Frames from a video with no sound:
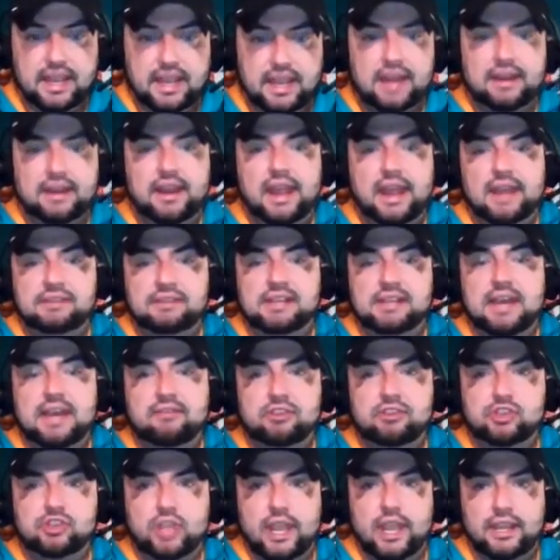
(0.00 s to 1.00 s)
and
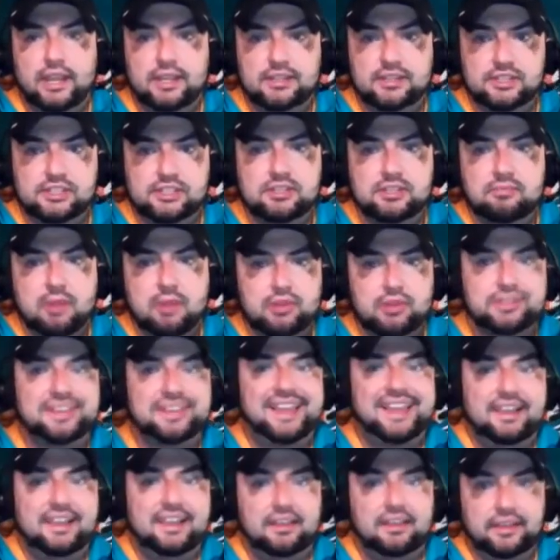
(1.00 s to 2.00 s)
Tevin Jenkins is the most
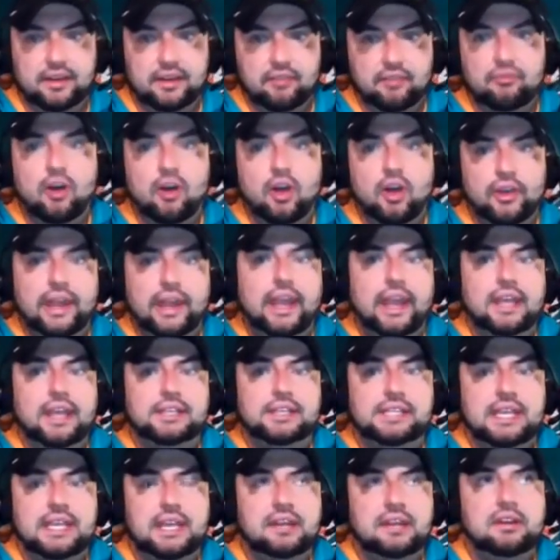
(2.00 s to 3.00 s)
likely to fall to
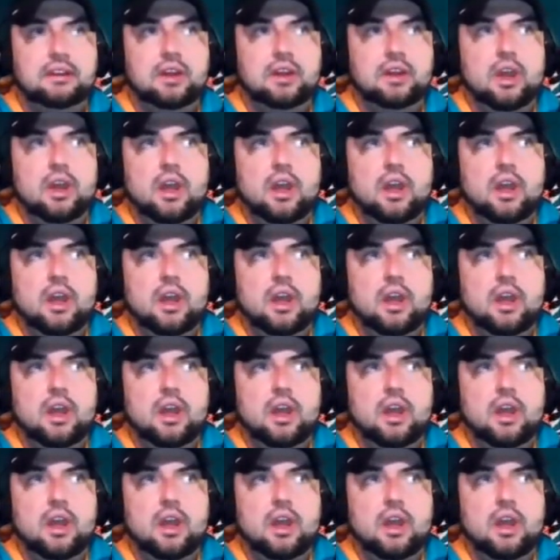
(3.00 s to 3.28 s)
18,